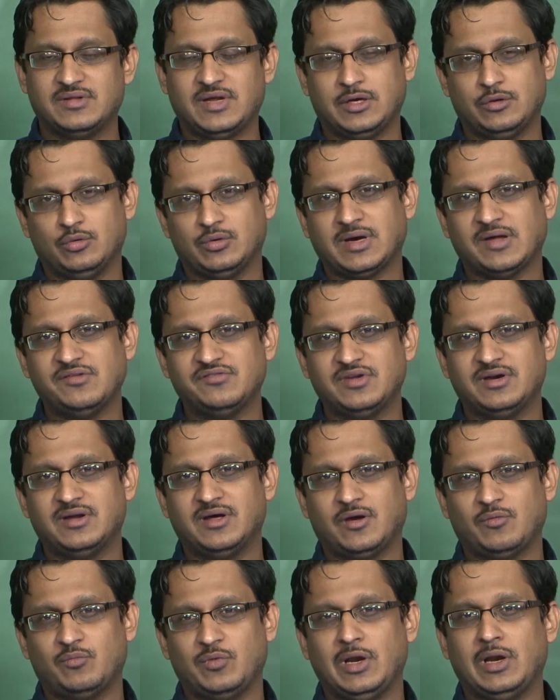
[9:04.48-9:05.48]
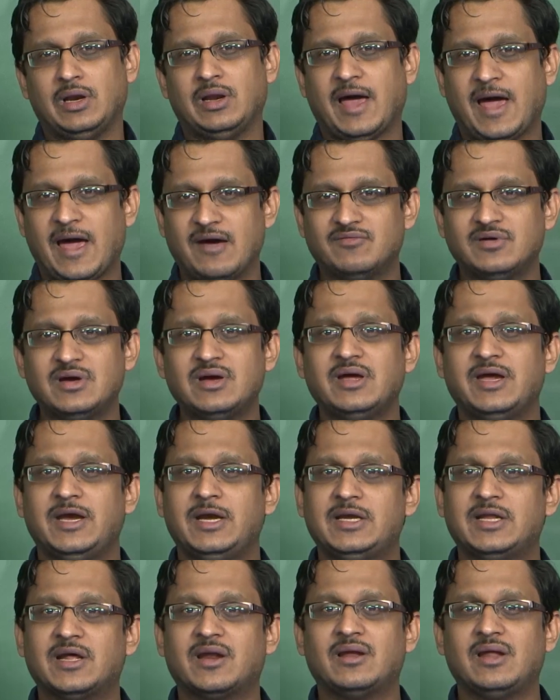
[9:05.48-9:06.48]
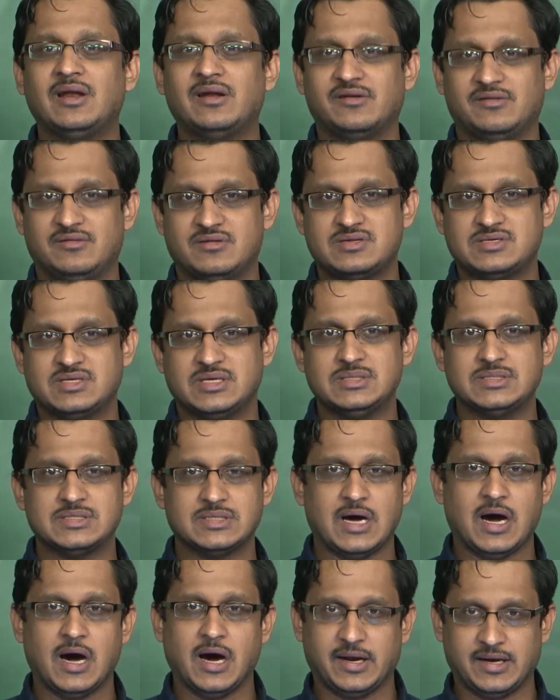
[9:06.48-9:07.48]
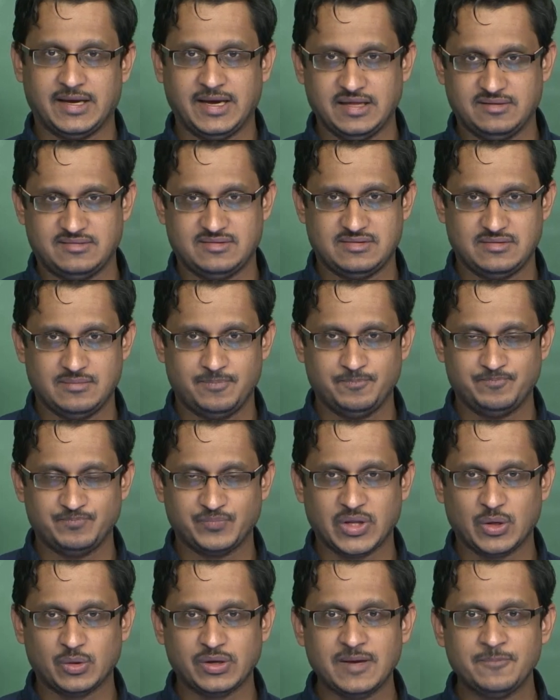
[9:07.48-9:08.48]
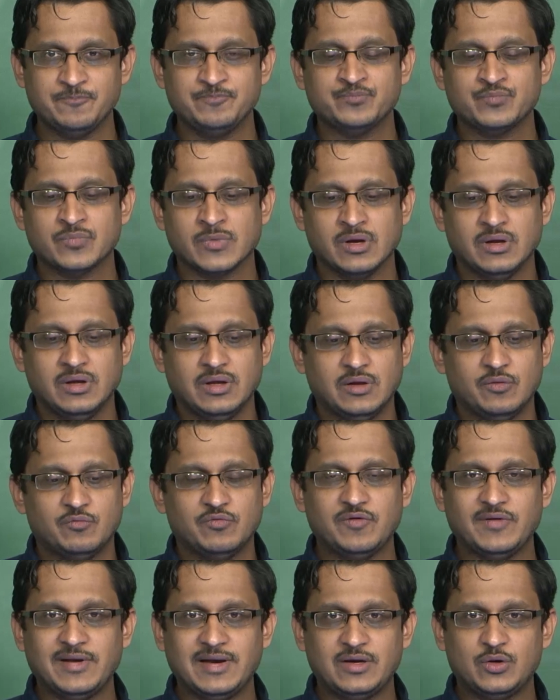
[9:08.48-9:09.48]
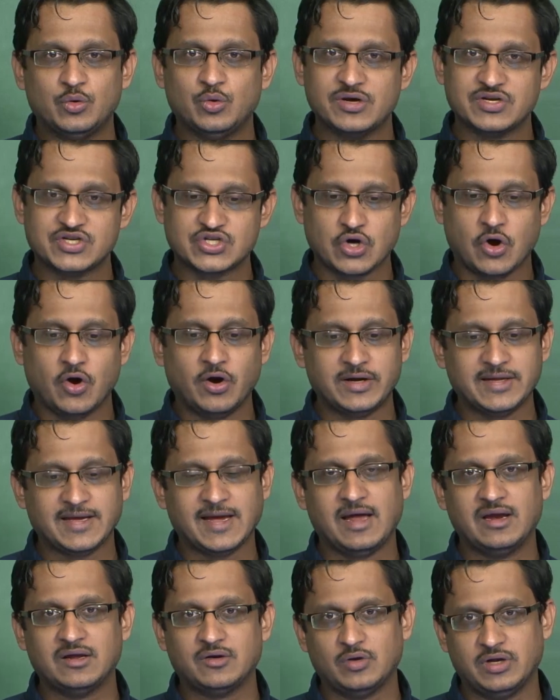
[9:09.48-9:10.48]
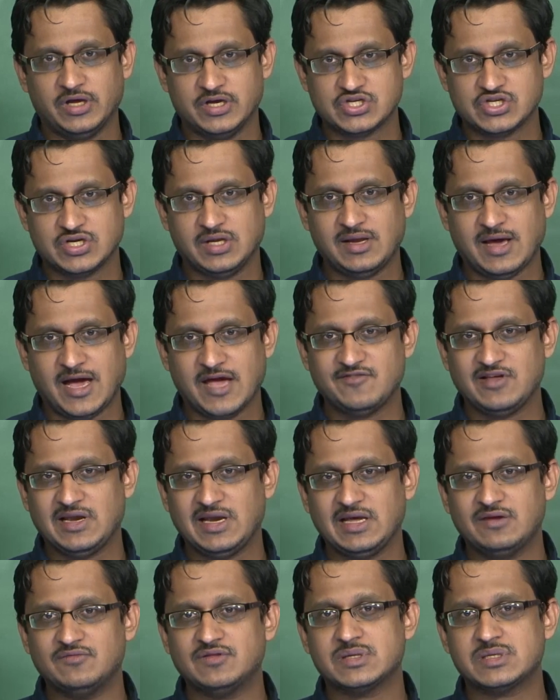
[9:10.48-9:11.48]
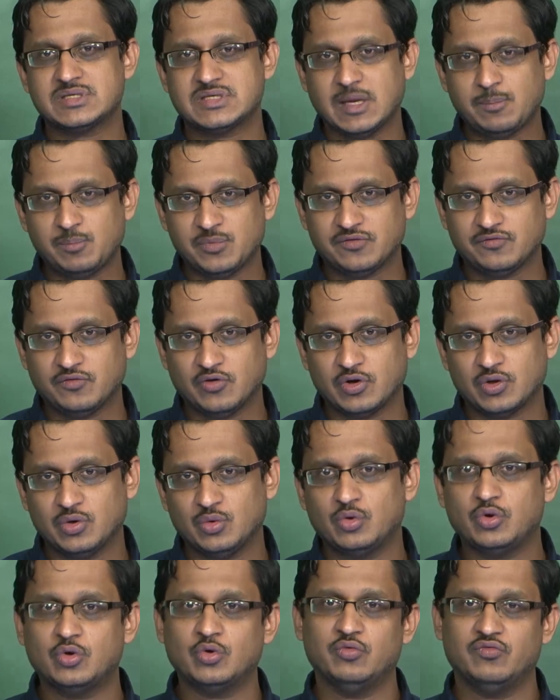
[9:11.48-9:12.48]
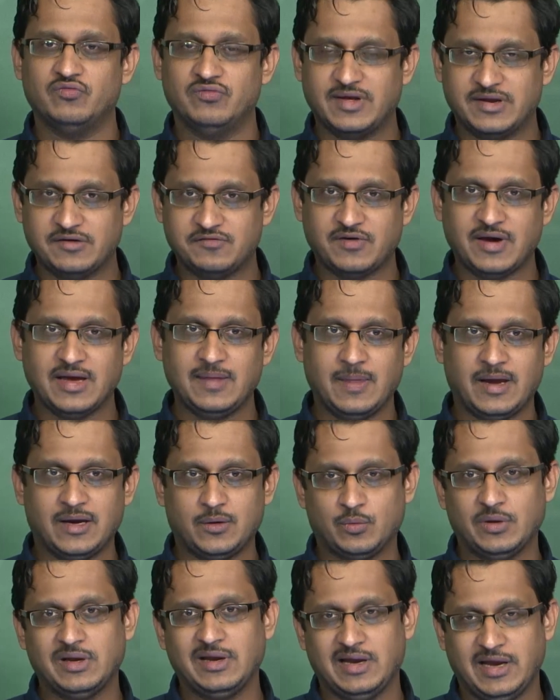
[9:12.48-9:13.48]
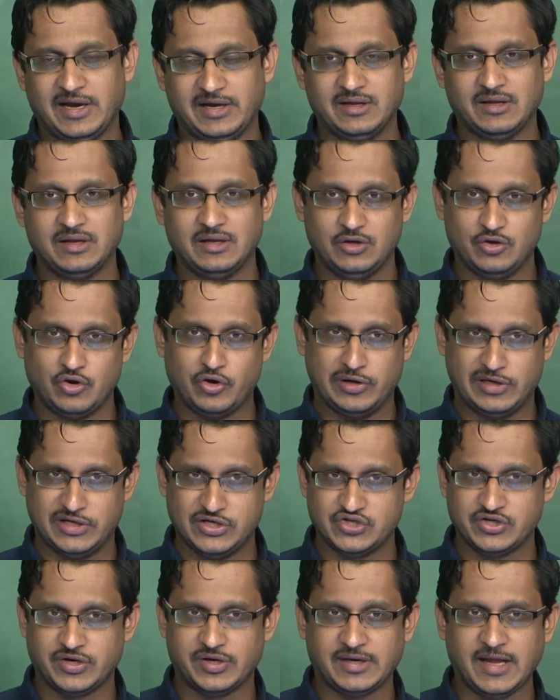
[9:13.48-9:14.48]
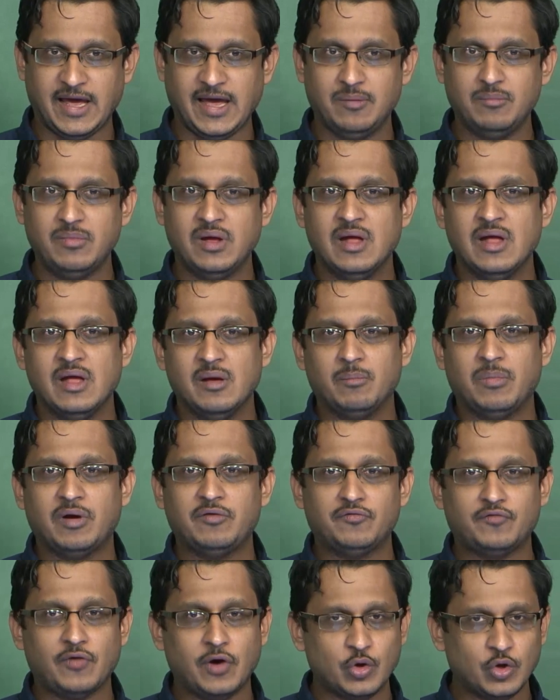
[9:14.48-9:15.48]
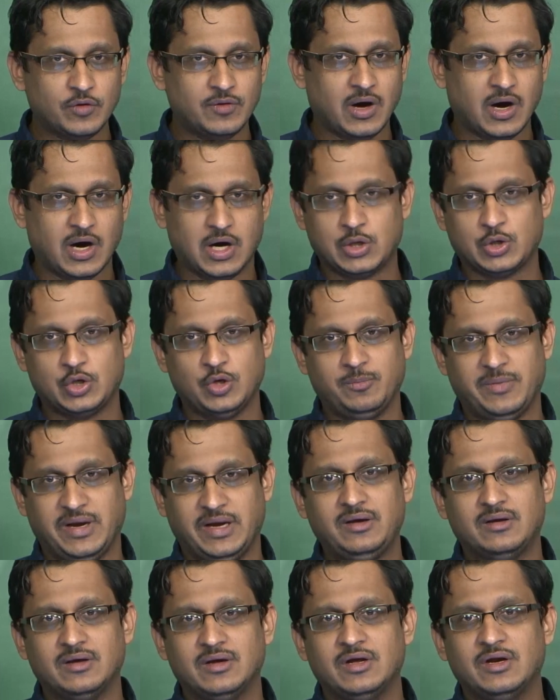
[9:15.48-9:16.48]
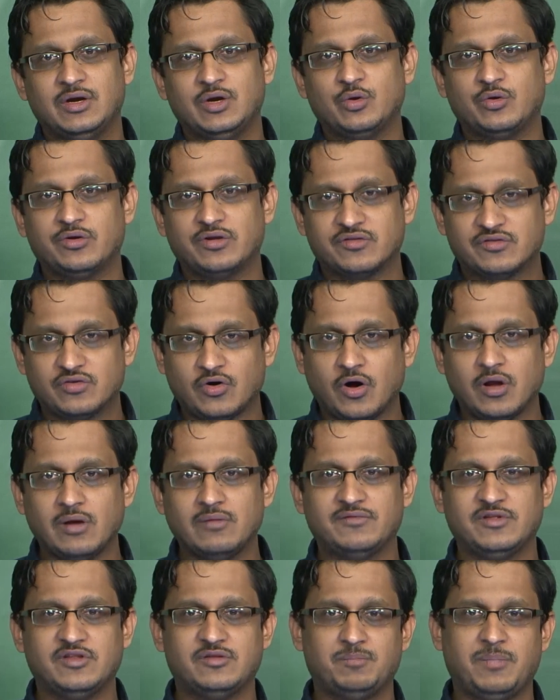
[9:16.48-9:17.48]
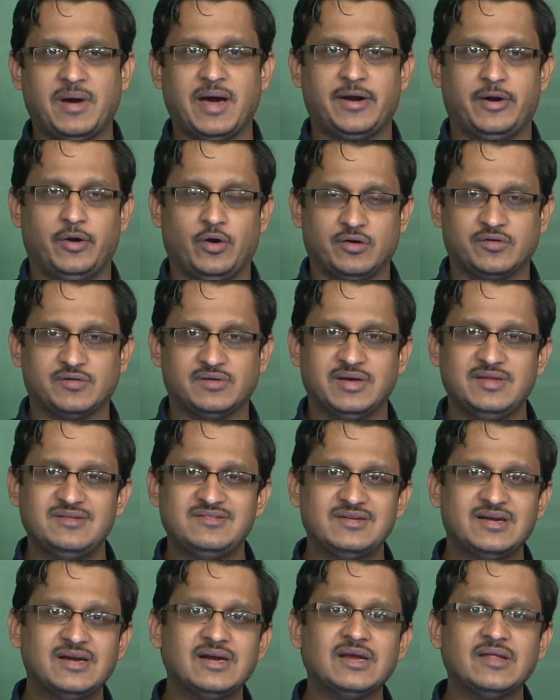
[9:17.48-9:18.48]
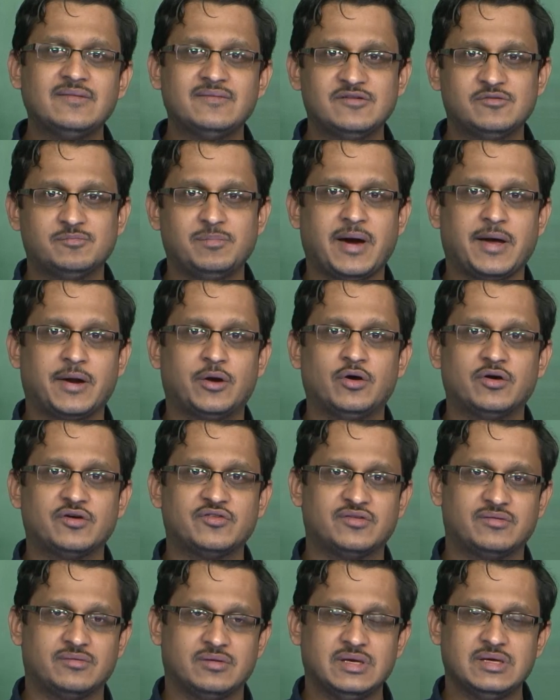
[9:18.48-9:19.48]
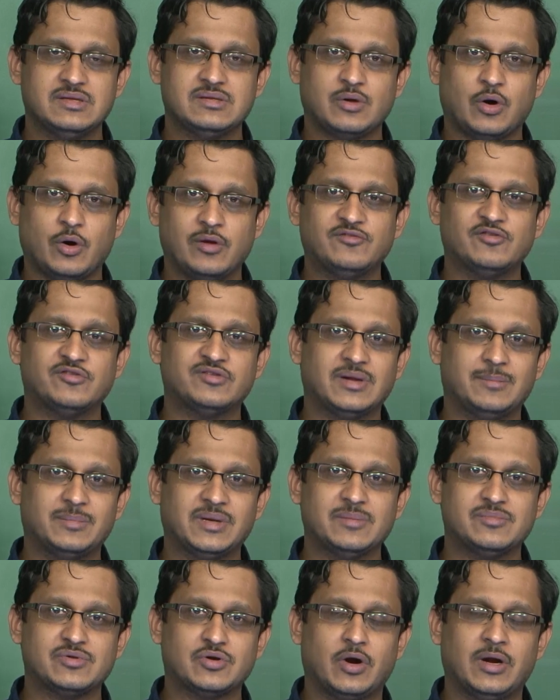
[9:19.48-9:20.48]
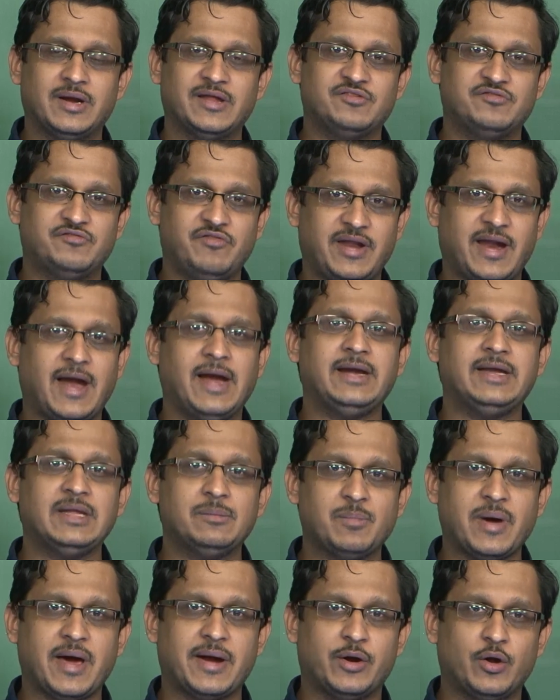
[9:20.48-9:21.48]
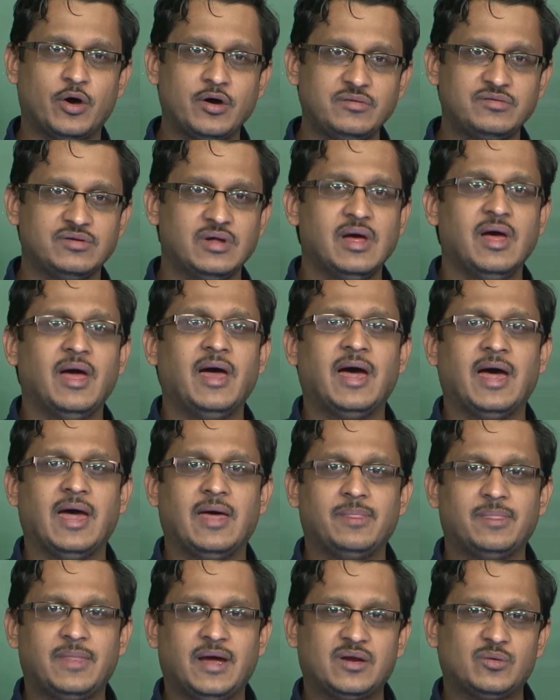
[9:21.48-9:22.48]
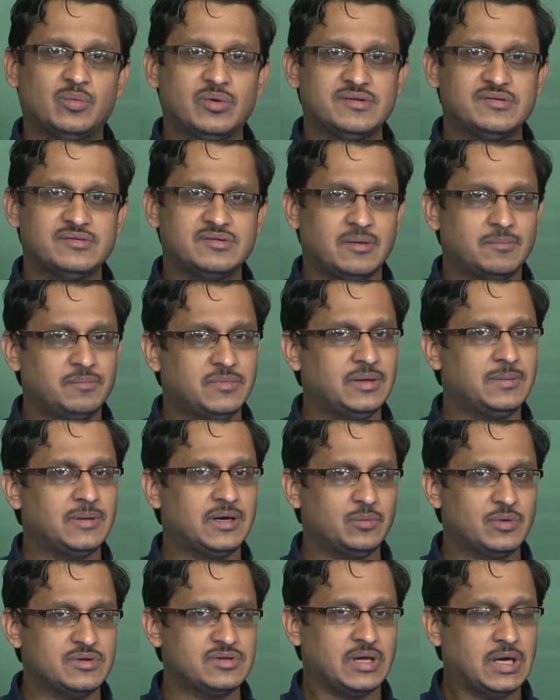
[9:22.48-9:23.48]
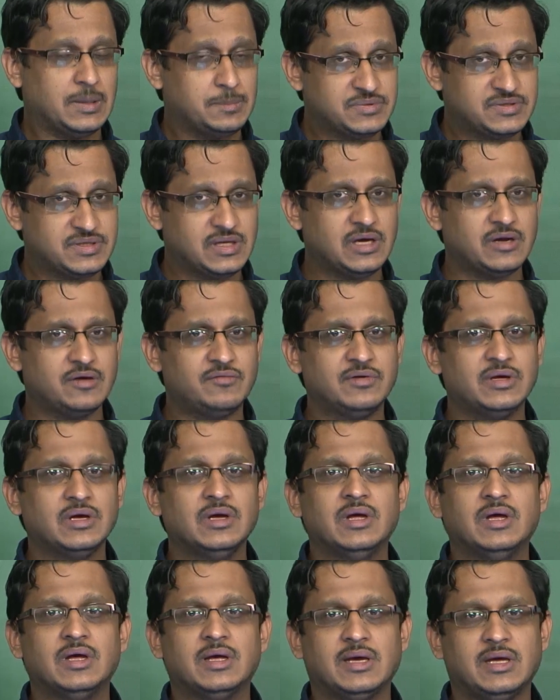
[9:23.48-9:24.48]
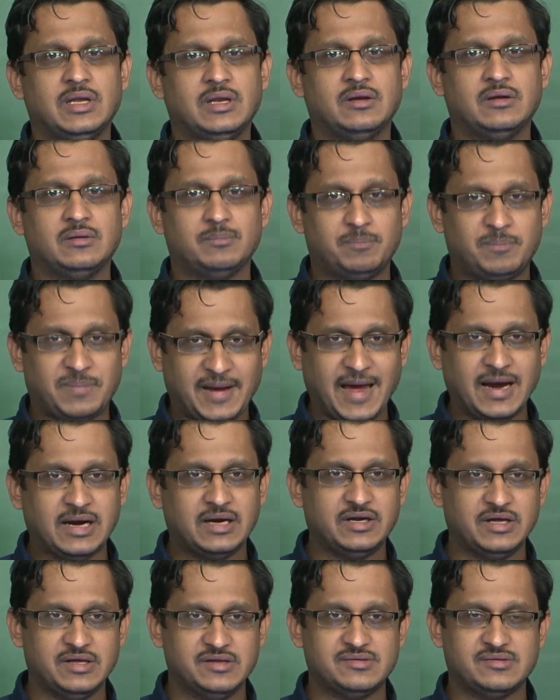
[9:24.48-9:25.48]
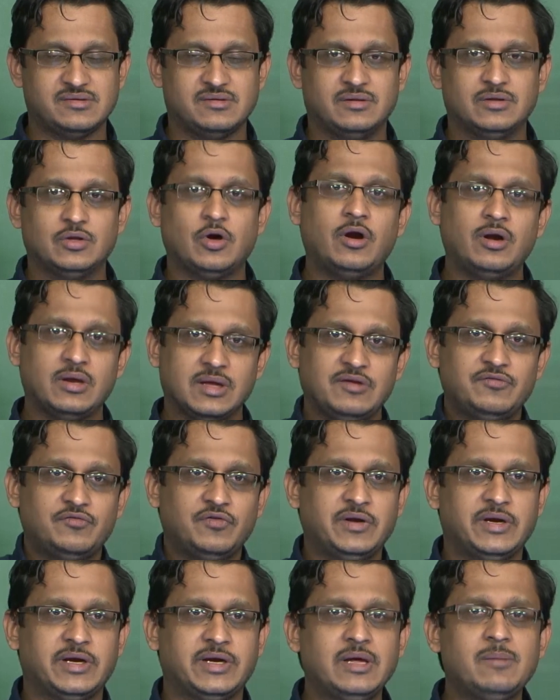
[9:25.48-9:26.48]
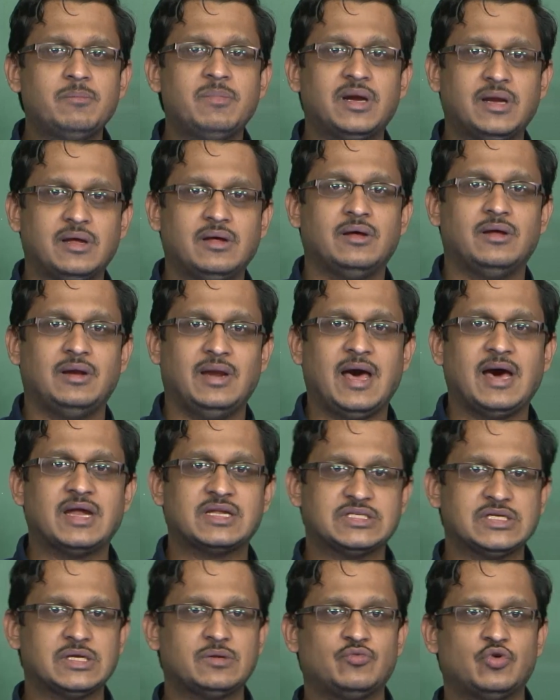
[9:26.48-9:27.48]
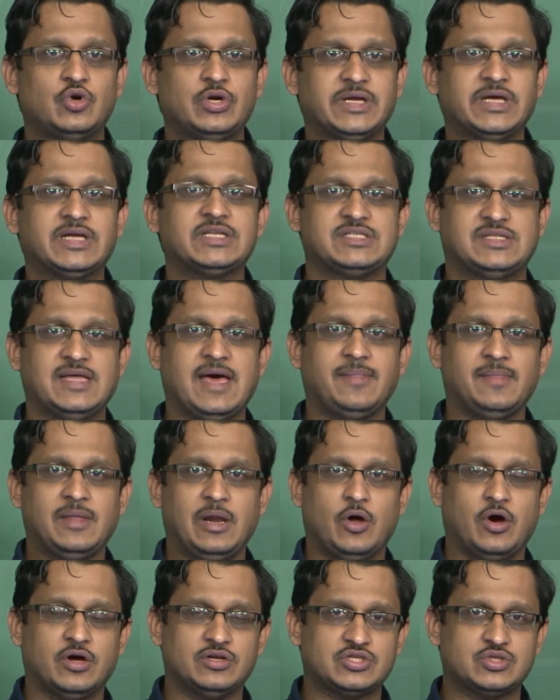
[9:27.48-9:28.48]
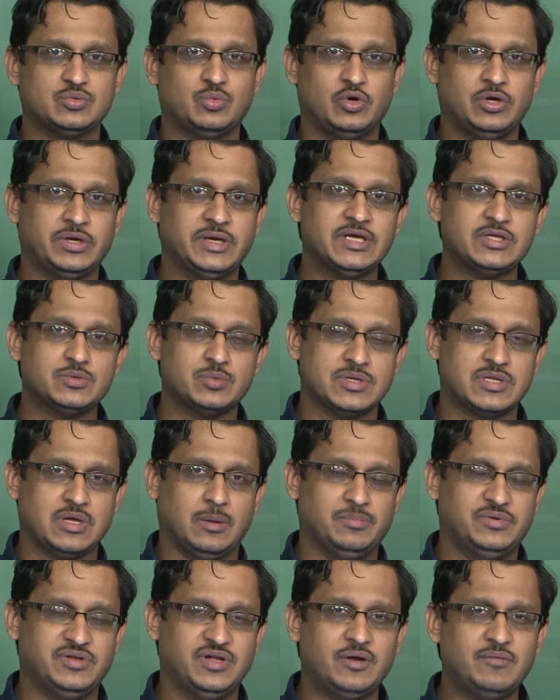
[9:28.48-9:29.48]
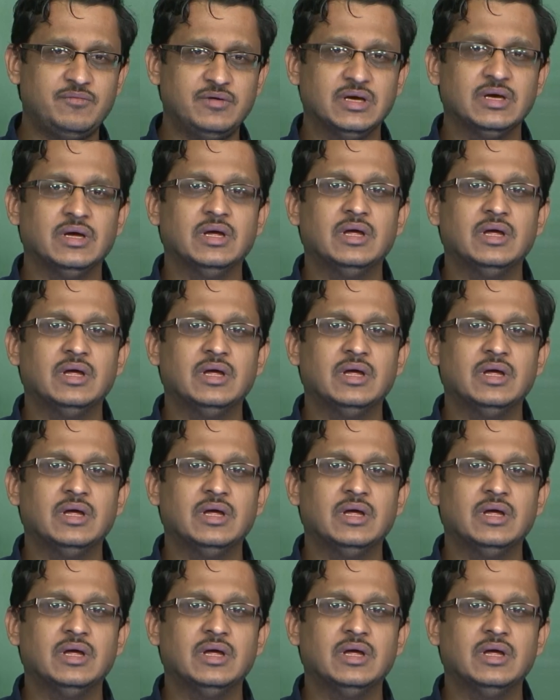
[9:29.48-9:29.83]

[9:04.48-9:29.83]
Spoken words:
that you consider will have a internal resistance Rs. Okay. We will do a short calculation. I will leave the steps for you to verify that one later in your leisure time, but follow the argument to resolve this paradox. Incidentally, this paradox is also sometimes called as Ferranti paradox, and that was something that was observed in practice, not infinity, but a larger voltage than the launched voltage was observed